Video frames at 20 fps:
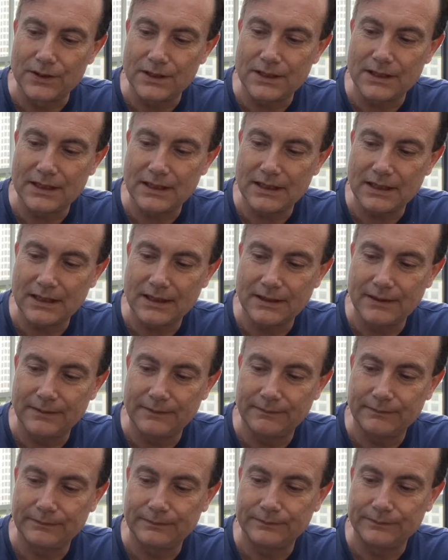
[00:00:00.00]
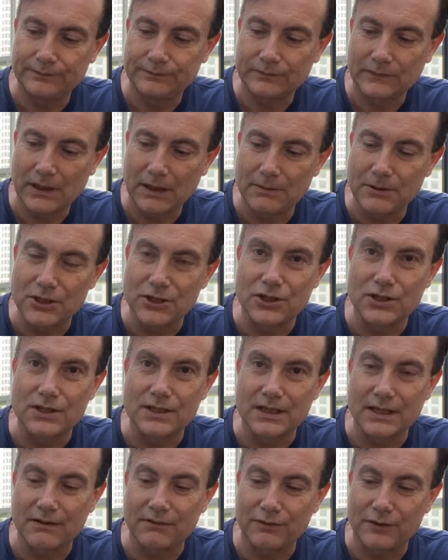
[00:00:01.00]
stick. I'm just
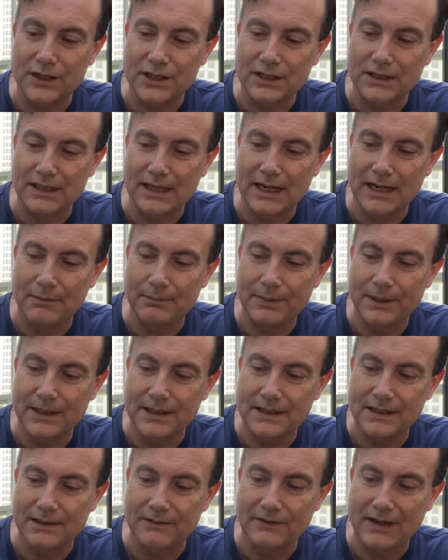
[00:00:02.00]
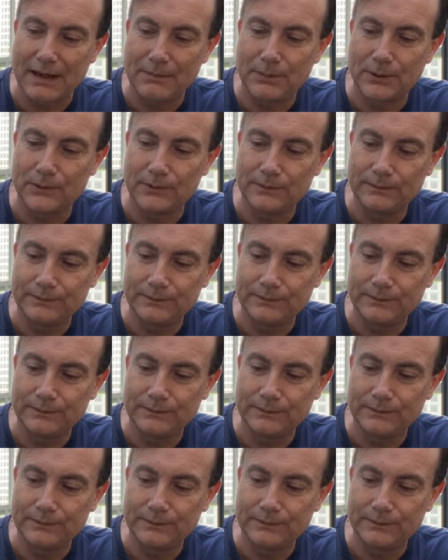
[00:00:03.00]
using a freshly cut piece of apple